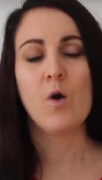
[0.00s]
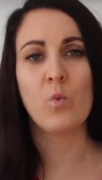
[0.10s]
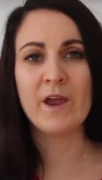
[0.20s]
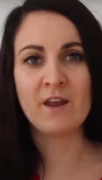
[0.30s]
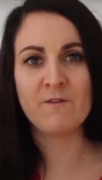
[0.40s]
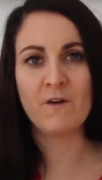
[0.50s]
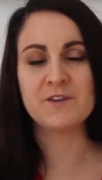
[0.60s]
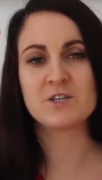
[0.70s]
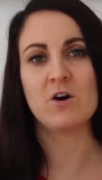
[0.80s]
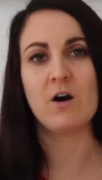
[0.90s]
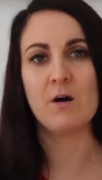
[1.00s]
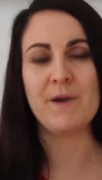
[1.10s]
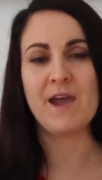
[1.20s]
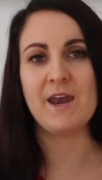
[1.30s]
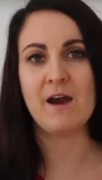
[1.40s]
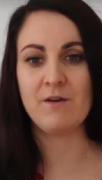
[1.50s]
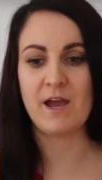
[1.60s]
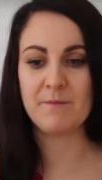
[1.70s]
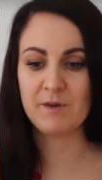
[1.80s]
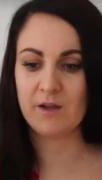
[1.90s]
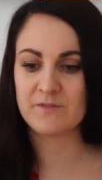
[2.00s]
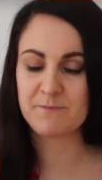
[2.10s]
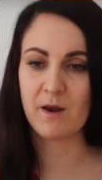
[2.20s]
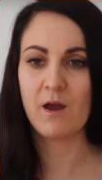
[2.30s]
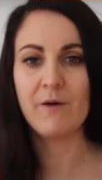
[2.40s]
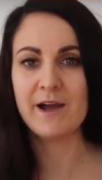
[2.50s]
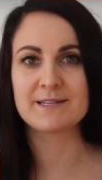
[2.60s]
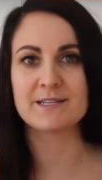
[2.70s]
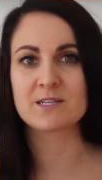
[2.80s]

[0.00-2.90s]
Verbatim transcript: we live on the top and our neighbor lives below us.